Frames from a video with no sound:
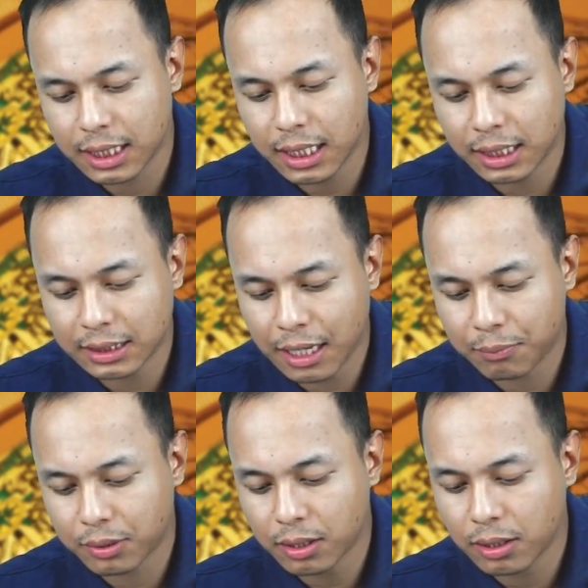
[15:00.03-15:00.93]

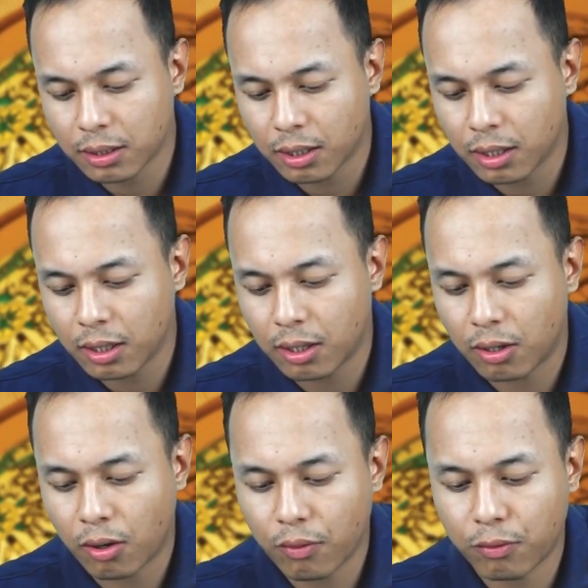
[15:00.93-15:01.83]
example
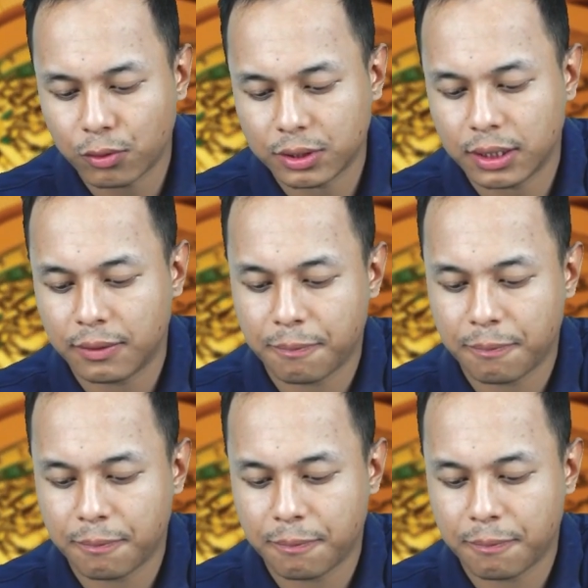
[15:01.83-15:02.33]
of fossil.